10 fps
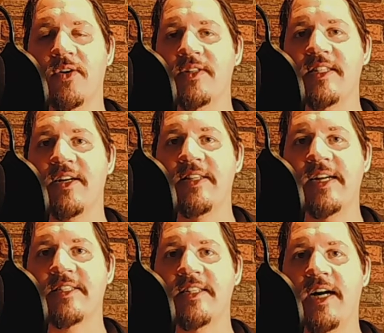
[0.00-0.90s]
Until
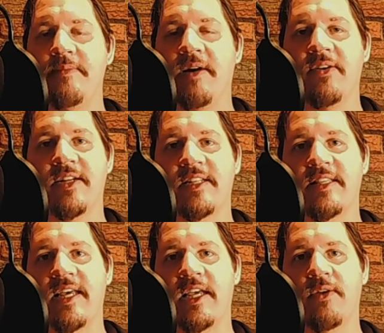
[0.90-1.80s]
next time, I would like to
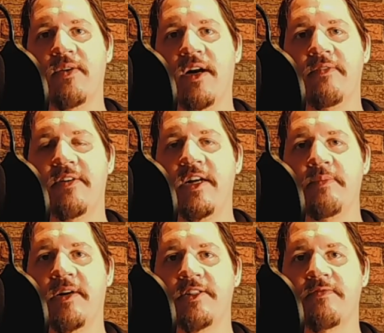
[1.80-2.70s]
thank you all very
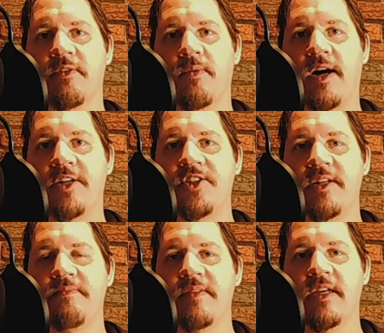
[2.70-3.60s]
much for
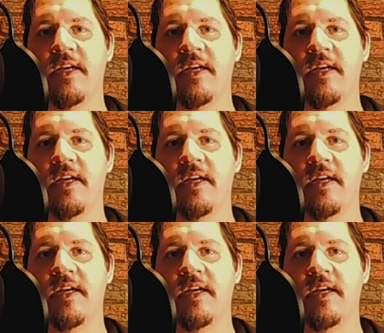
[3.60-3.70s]
watching.